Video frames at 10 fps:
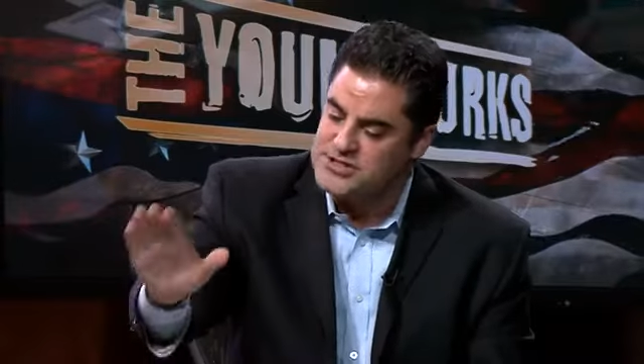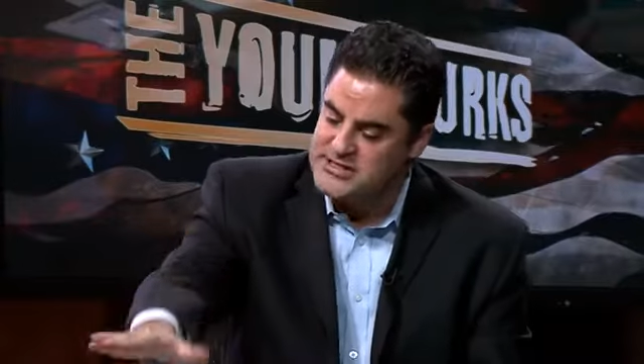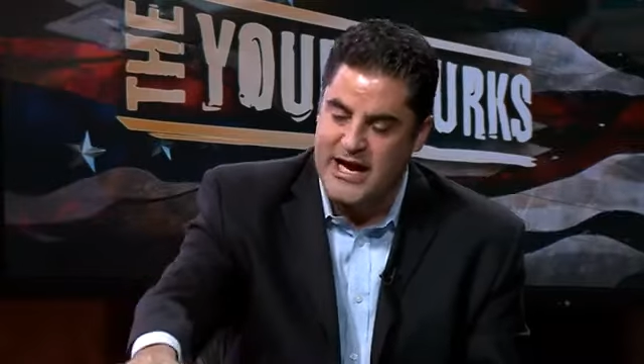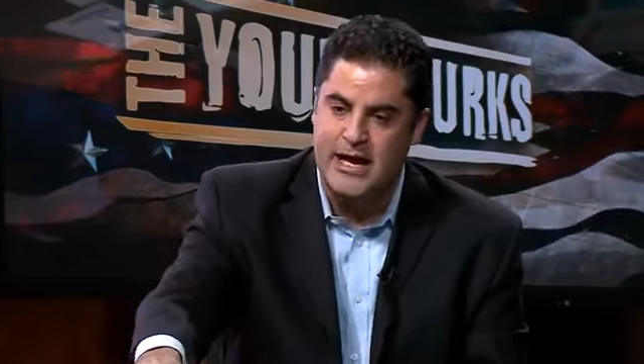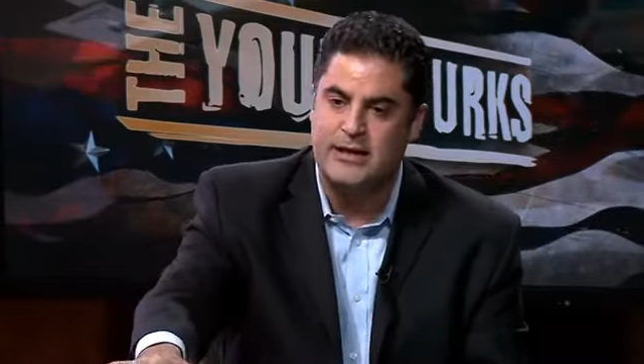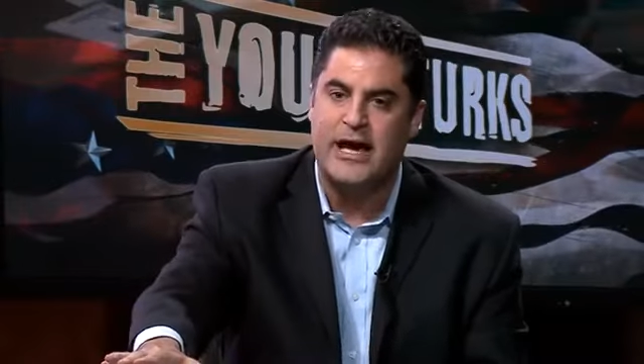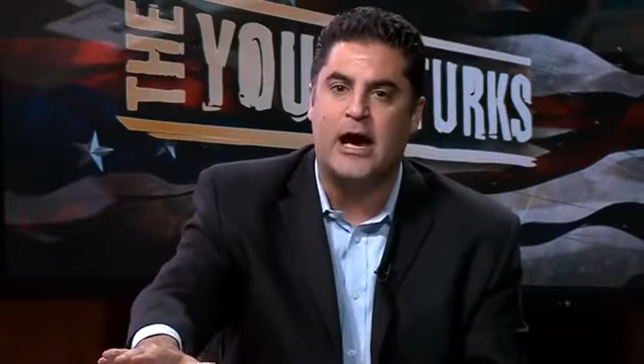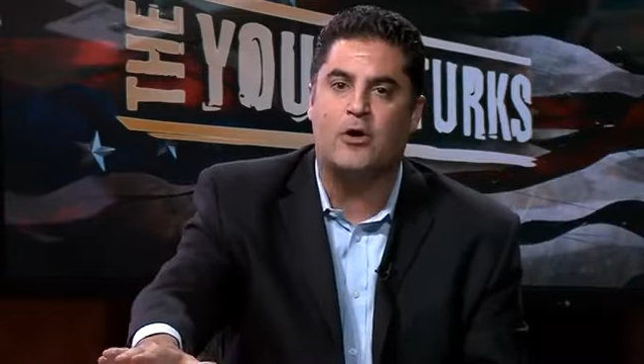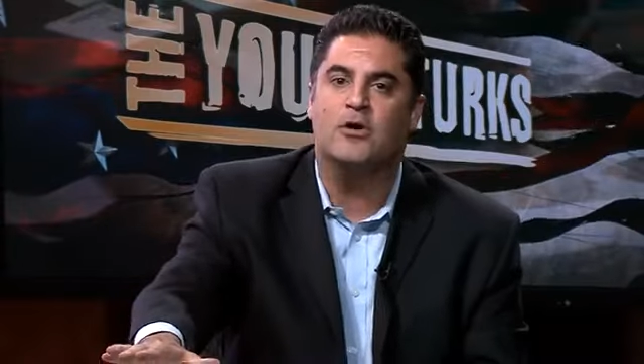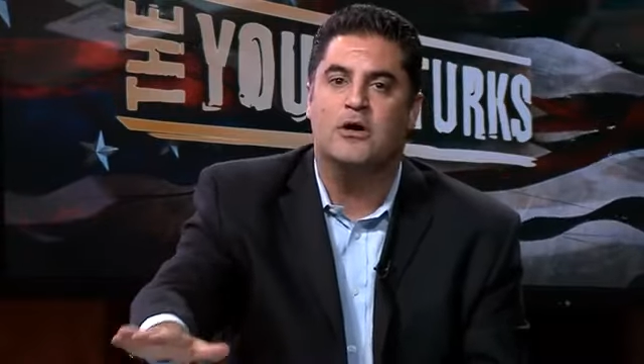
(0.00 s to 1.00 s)
stand
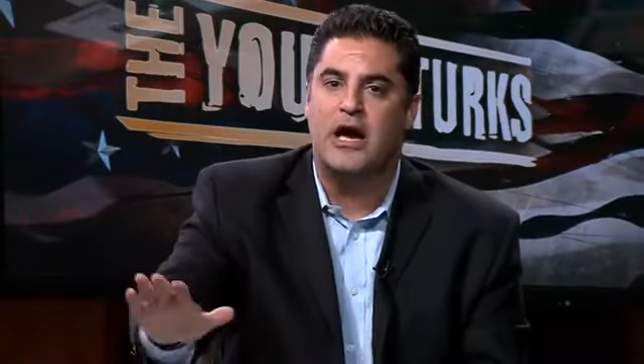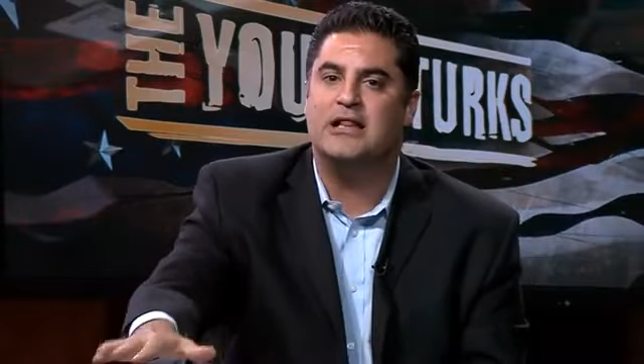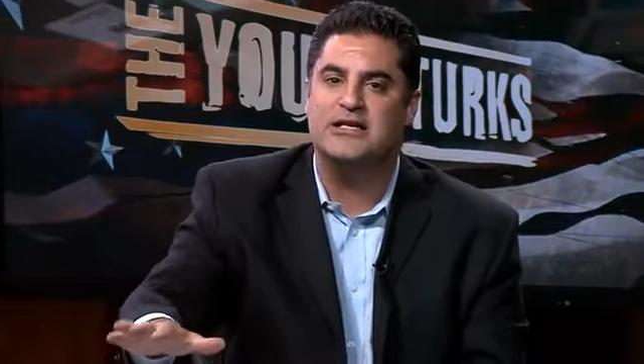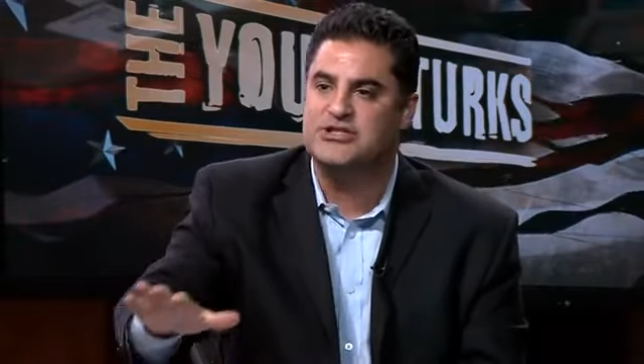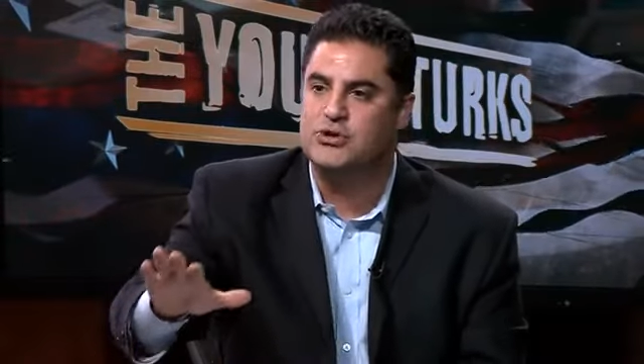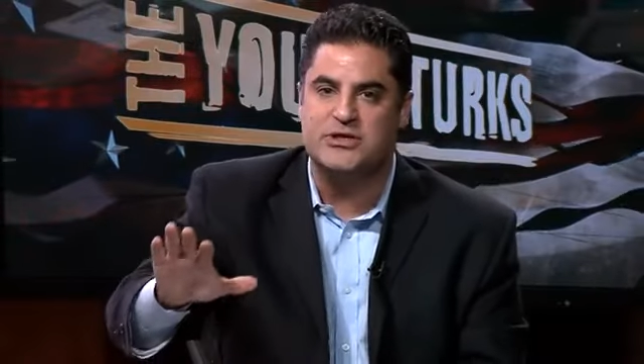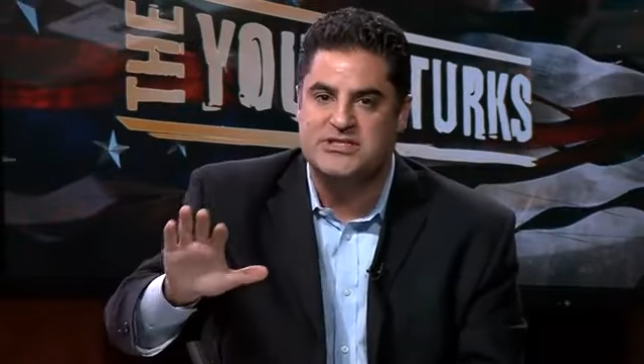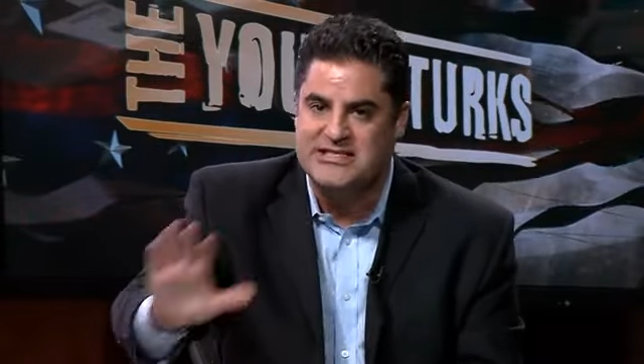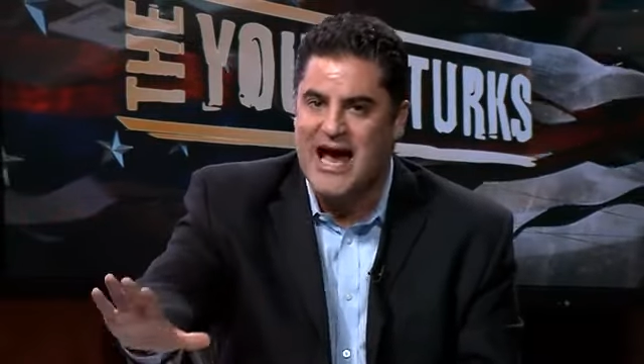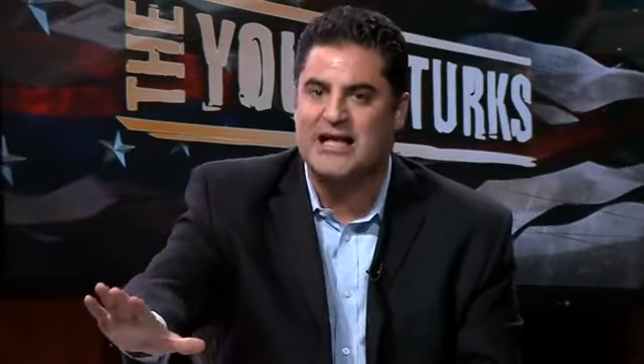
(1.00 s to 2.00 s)
down, and let's do
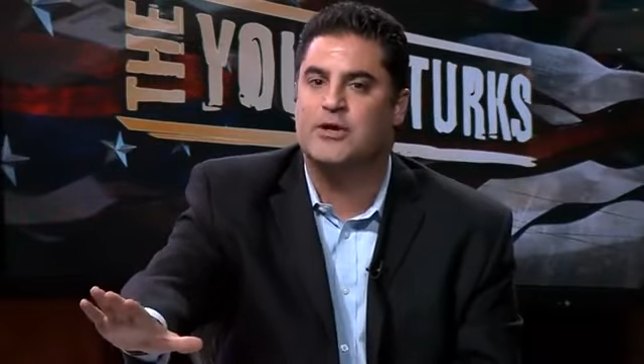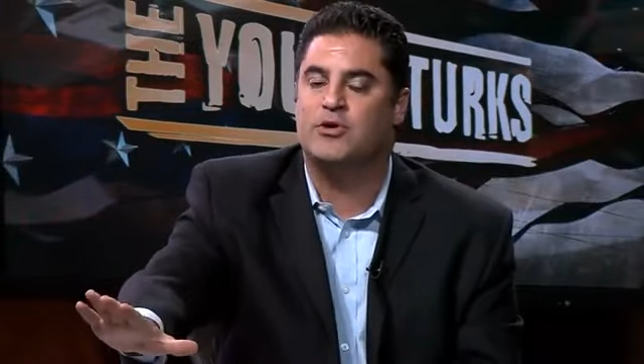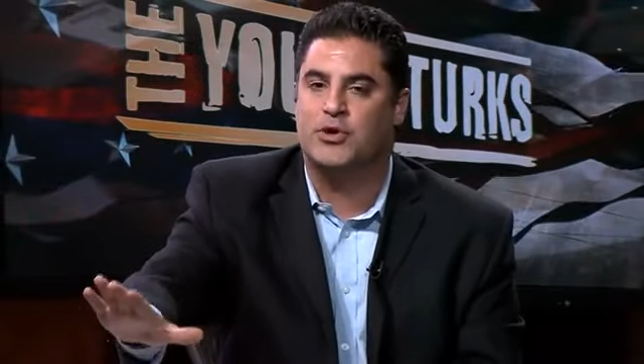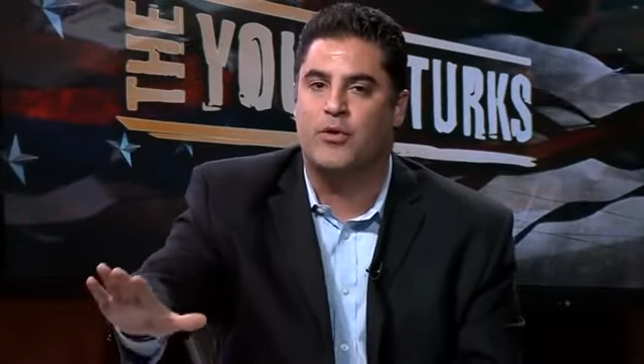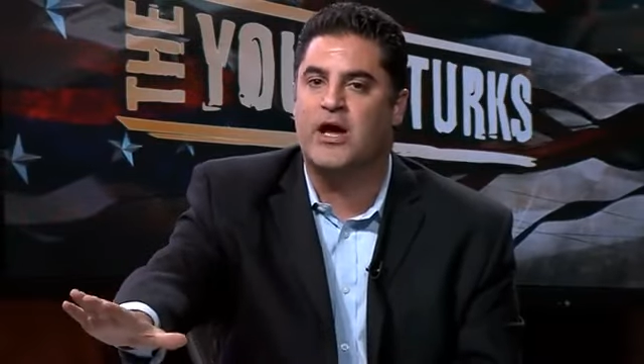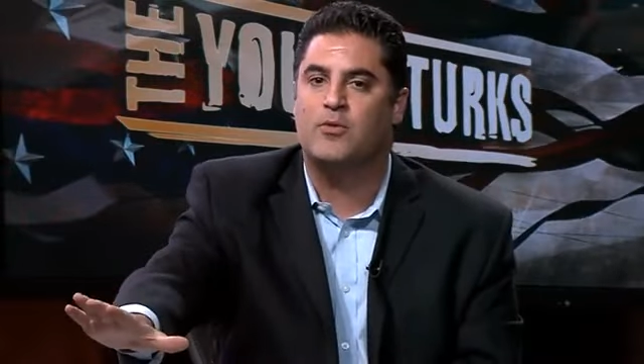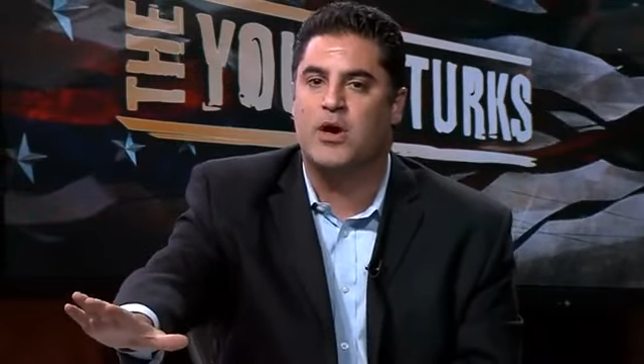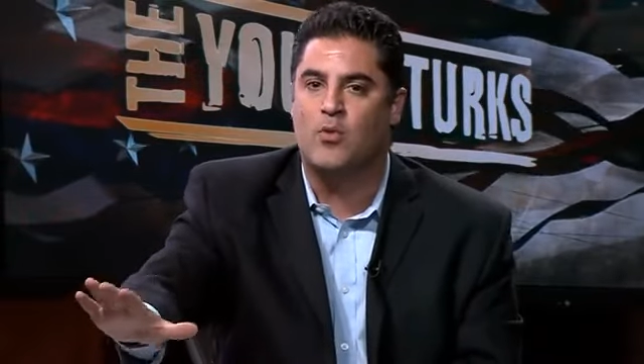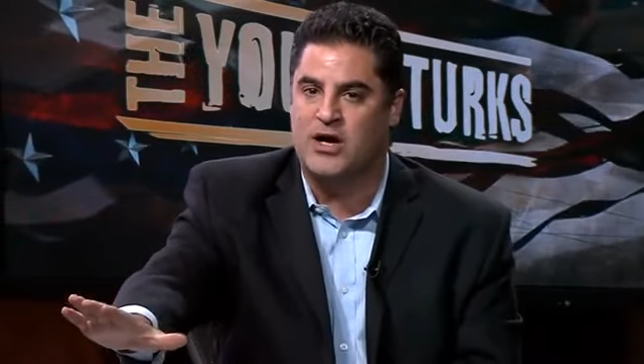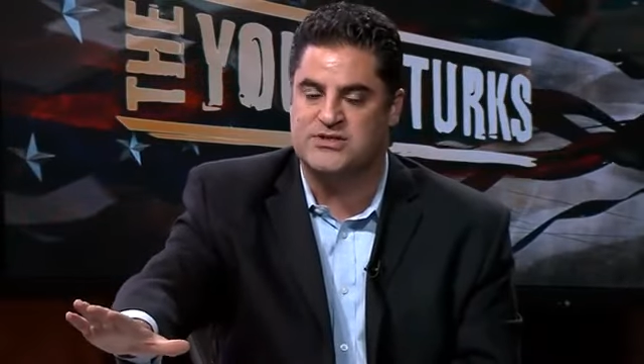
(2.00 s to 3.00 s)
exactly what the right
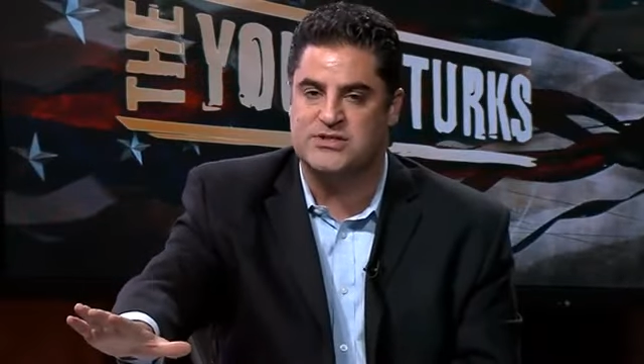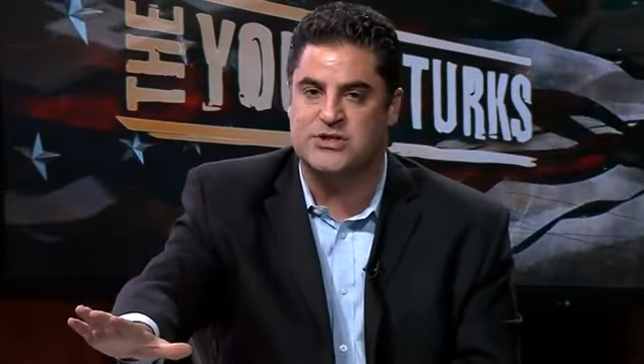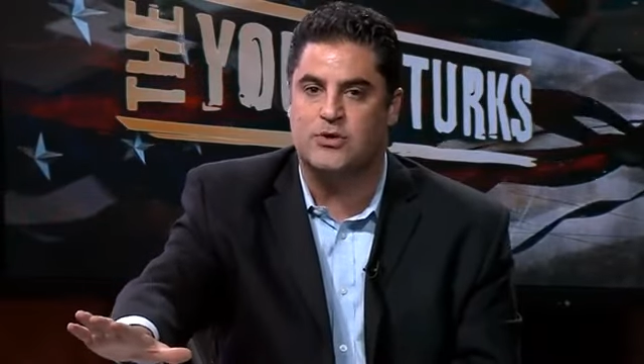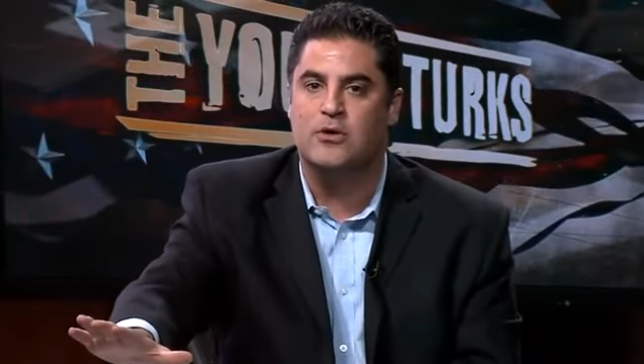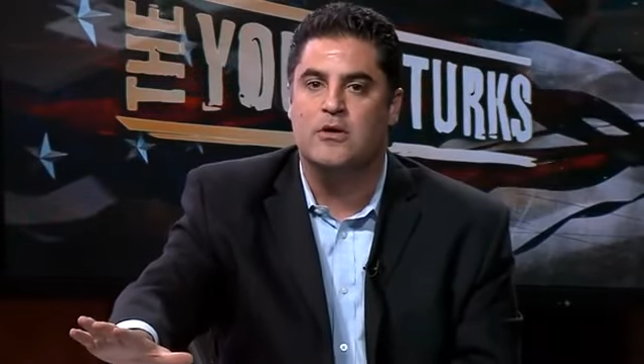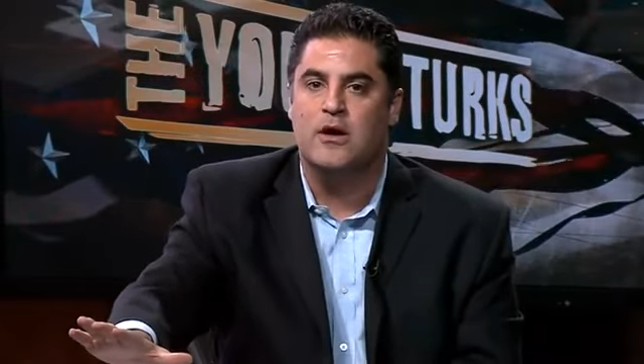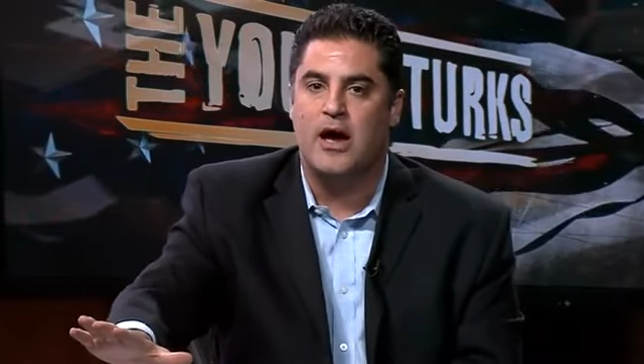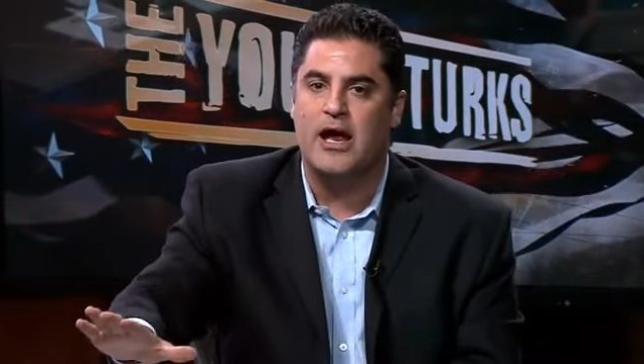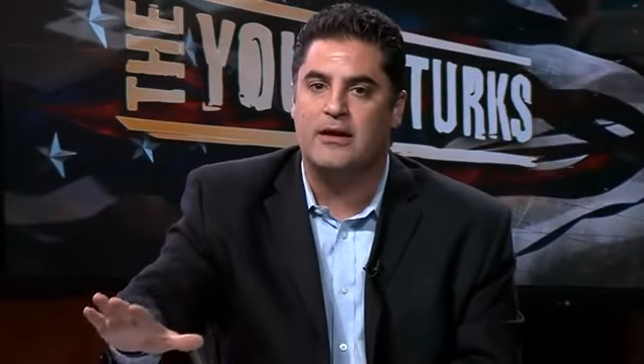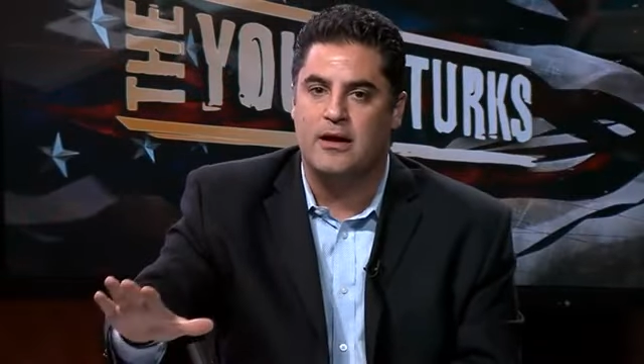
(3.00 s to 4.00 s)
wing wants to do
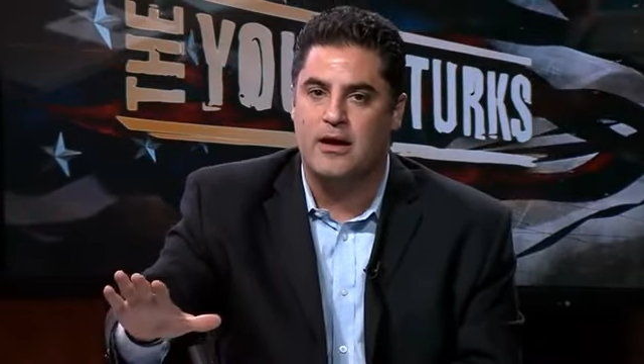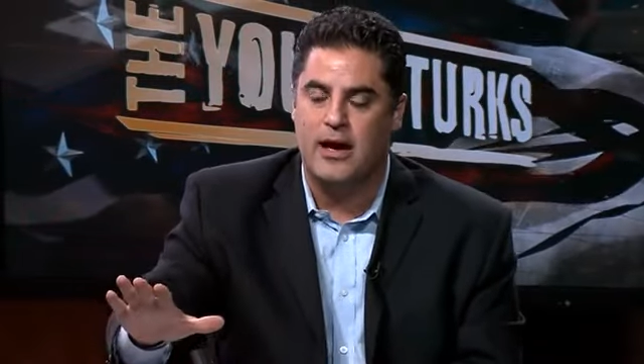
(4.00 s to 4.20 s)
and,